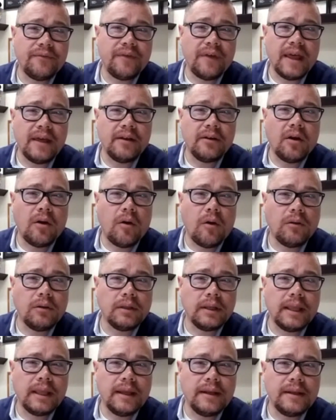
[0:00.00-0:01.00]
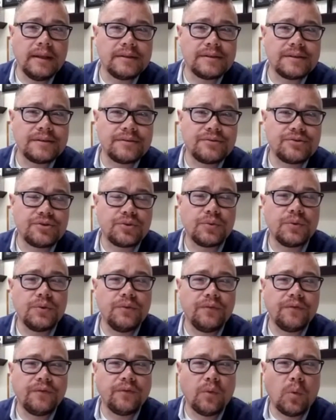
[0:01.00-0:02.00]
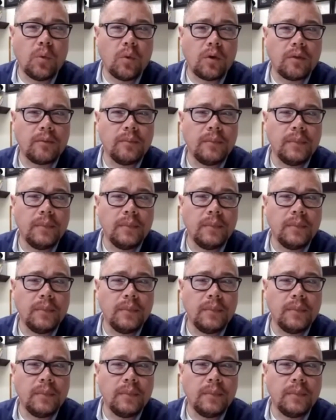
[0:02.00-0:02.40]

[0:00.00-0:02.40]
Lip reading: fentanyl in its true form.